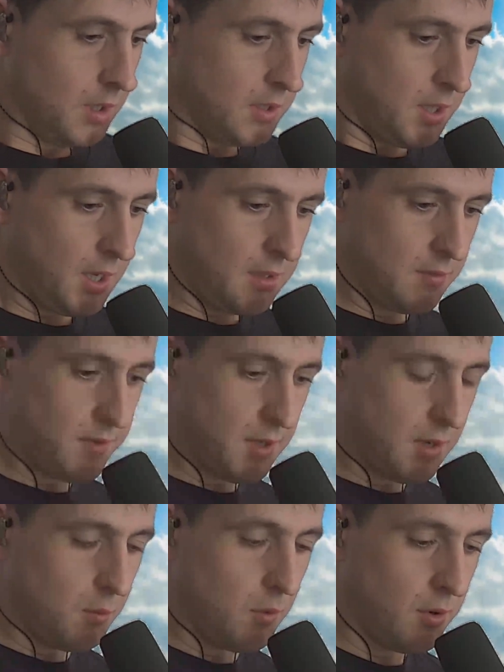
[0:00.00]
yeah, lovely
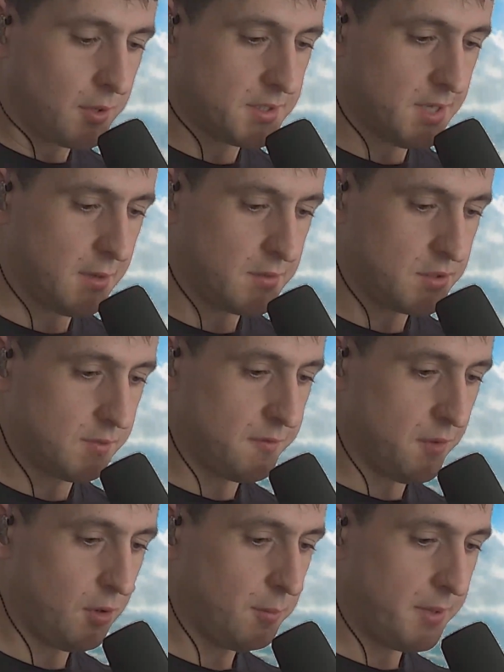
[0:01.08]
little walk down to
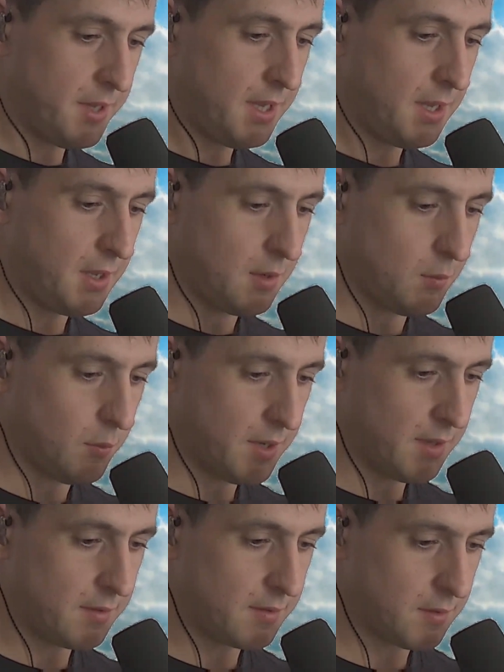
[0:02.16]
Formby with